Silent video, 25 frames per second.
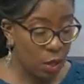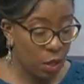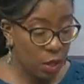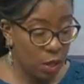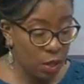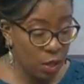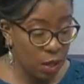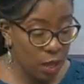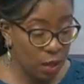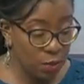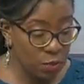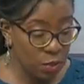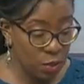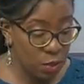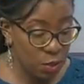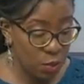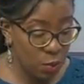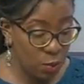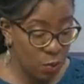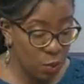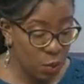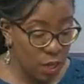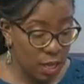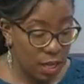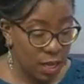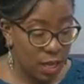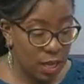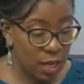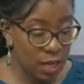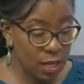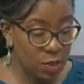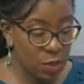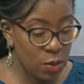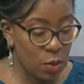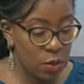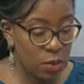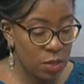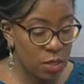All you have to do
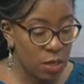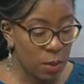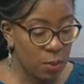is go on